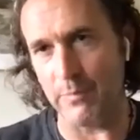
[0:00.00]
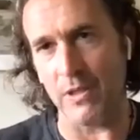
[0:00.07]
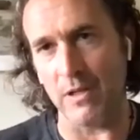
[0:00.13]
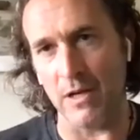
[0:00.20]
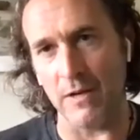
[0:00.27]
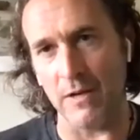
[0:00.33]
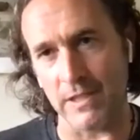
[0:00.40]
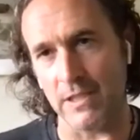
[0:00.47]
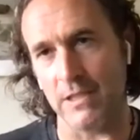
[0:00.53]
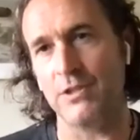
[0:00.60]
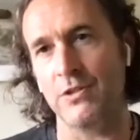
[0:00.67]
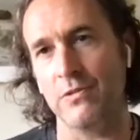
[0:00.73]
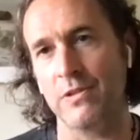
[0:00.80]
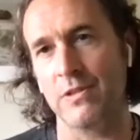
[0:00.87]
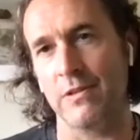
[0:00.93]
deep enough to
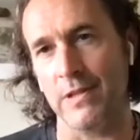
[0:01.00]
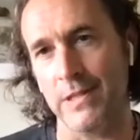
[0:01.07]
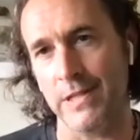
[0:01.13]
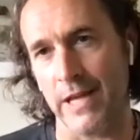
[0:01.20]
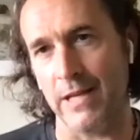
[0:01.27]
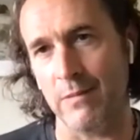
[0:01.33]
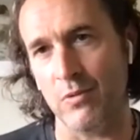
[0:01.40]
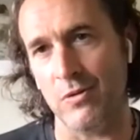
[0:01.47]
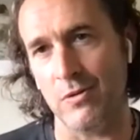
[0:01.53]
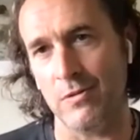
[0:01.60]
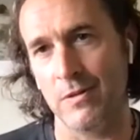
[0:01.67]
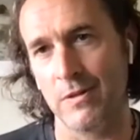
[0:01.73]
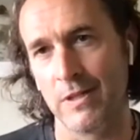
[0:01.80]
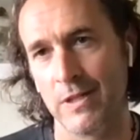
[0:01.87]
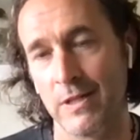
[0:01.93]
get you to the
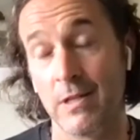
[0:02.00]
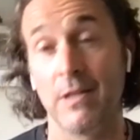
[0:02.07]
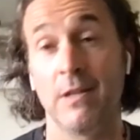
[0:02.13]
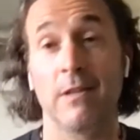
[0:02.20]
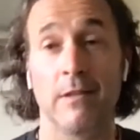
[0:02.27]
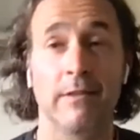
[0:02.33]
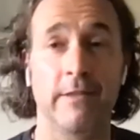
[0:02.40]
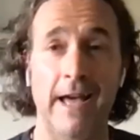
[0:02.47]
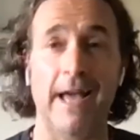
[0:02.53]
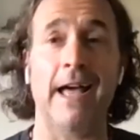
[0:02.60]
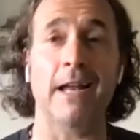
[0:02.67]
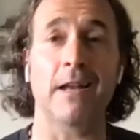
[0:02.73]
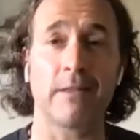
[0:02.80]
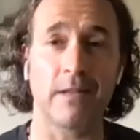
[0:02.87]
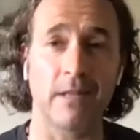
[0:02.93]
table,
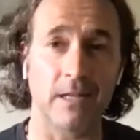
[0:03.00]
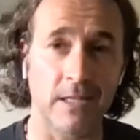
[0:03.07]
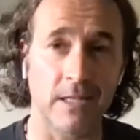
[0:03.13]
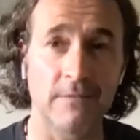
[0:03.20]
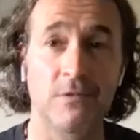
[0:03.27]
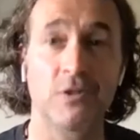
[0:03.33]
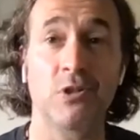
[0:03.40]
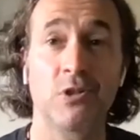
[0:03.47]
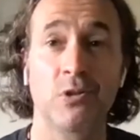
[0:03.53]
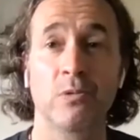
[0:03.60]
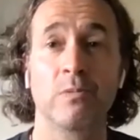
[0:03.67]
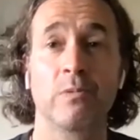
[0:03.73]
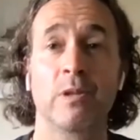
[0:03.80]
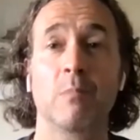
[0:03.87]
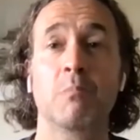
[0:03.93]
that then gives
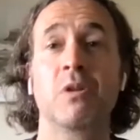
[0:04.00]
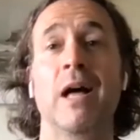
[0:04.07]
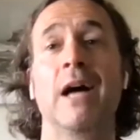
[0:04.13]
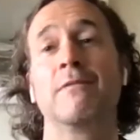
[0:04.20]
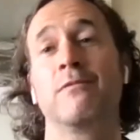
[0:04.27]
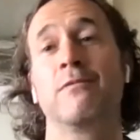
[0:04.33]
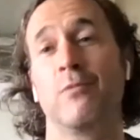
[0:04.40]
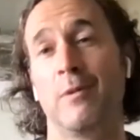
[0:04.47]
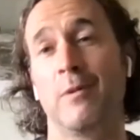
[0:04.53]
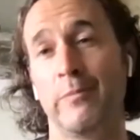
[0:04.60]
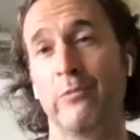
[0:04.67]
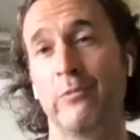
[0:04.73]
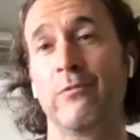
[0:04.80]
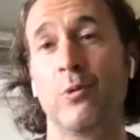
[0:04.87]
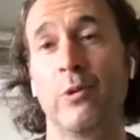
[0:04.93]
you the platform
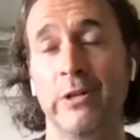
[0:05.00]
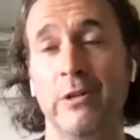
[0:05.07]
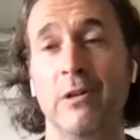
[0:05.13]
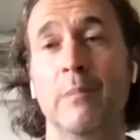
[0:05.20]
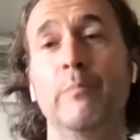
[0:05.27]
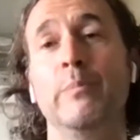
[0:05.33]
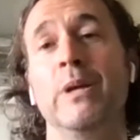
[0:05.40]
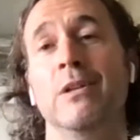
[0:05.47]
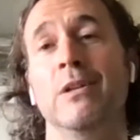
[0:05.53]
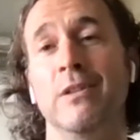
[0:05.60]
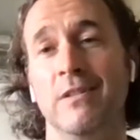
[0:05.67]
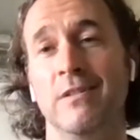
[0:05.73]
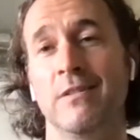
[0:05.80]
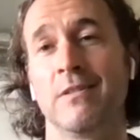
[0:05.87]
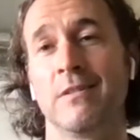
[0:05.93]
for your
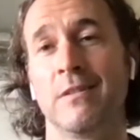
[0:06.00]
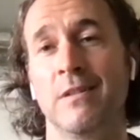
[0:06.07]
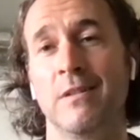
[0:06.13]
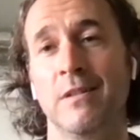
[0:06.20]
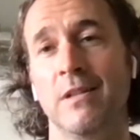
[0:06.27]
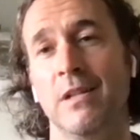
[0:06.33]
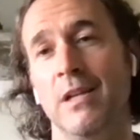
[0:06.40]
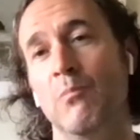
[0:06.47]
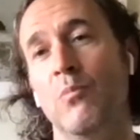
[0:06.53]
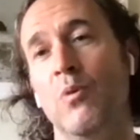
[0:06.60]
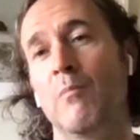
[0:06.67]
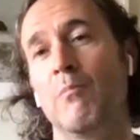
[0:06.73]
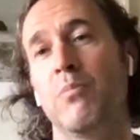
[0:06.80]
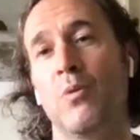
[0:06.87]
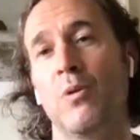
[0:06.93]
opinion. And
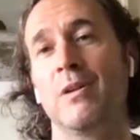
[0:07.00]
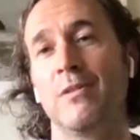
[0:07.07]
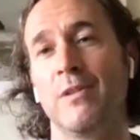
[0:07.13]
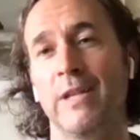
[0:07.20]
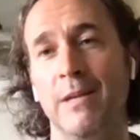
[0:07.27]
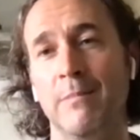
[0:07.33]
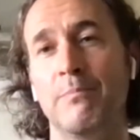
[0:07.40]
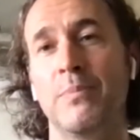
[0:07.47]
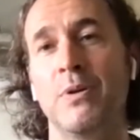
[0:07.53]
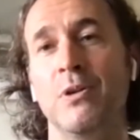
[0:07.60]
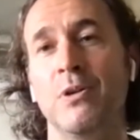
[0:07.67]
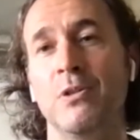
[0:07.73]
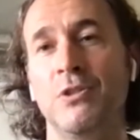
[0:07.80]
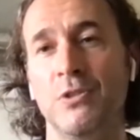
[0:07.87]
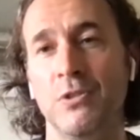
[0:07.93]
more importantly, it
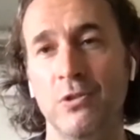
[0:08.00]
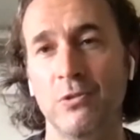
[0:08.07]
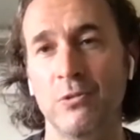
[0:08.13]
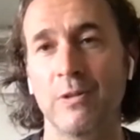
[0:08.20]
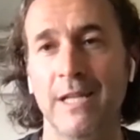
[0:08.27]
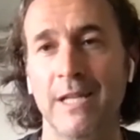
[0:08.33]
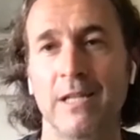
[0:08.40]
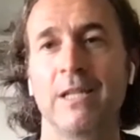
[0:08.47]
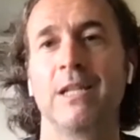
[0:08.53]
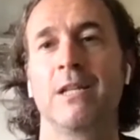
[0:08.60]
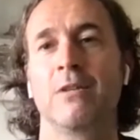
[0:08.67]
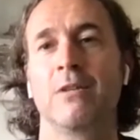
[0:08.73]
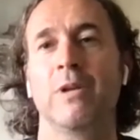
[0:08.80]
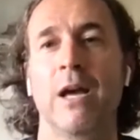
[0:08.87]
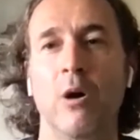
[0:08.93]
puts you
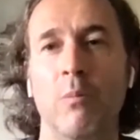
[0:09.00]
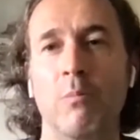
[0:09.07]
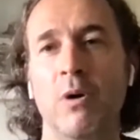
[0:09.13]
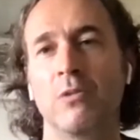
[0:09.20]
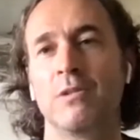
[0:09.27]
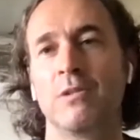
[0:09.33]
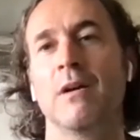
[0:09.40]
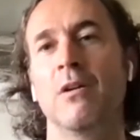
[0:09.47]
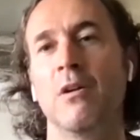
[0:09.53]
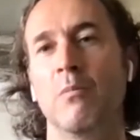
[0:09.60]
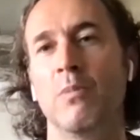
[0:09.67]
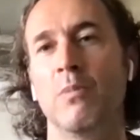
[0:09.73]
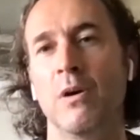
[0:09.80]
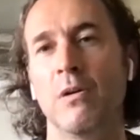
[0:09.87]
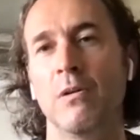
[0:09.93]
elbow to
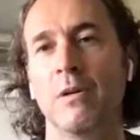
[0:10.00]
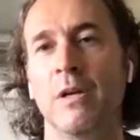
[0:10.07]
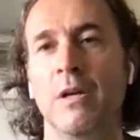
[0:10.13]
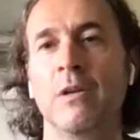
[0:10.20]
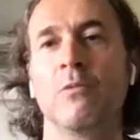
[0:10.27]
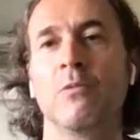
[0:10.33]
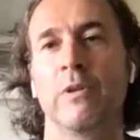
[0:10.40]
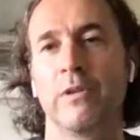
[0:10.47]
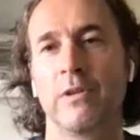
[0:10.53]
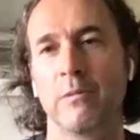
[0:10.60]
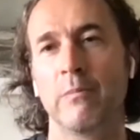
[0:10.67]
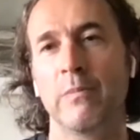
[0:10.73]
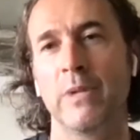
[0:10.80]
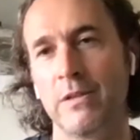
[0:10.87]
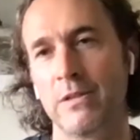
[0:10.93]
elbow with
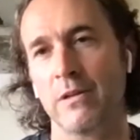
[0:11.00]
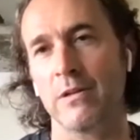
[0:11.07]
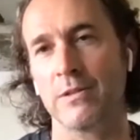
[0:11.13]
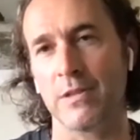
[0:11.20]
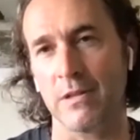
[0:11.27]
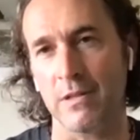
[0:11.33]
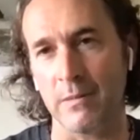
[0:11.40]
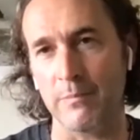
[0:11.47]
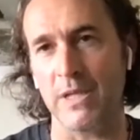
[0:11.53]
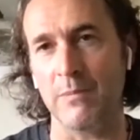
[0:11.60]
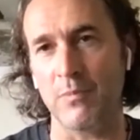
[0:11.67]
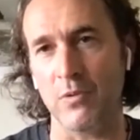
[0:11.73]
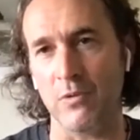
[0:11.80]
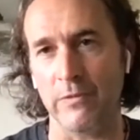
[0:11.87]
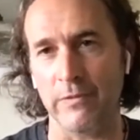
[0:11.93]
your mentors and the
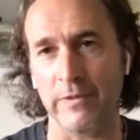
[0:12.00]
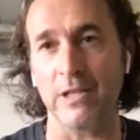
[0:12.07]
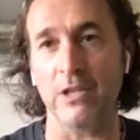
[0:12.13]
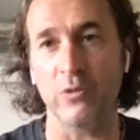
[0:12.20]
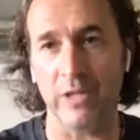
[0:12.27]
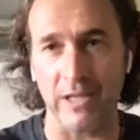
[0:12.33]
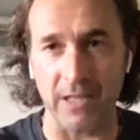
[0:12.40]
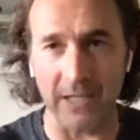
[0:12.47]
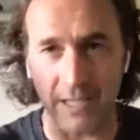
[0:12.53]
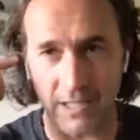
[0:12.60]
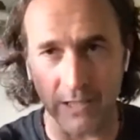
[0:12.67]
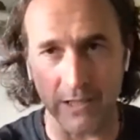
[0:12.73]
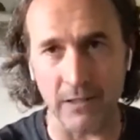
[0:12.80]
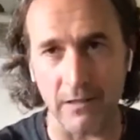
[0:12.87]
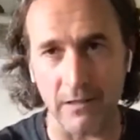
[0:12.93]
people that you can
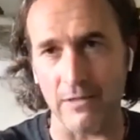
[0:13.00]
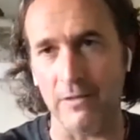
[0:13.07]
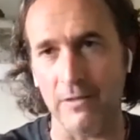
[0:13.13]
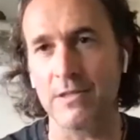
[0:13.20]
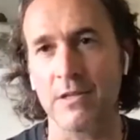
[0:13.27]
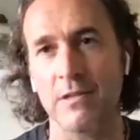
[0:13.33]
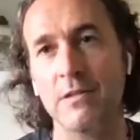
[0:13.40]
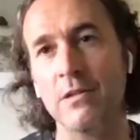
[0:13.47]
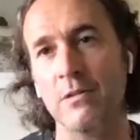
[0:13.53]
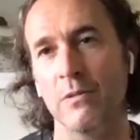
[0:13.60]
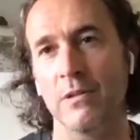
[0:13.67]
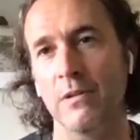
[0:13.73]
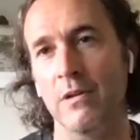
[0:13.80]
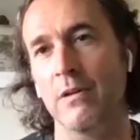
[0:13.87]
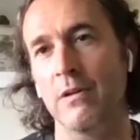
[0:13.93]
hear and listen
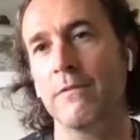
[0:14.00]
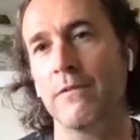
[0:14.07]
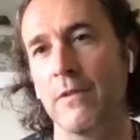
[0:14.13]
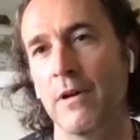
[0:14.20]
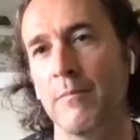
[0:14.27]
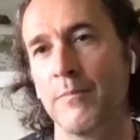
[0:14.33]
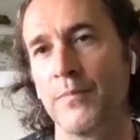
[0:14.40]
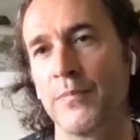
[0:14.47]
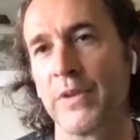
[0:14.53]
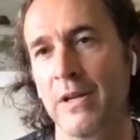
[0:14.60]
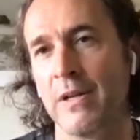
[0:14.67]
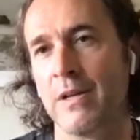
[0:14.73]
to and learn from.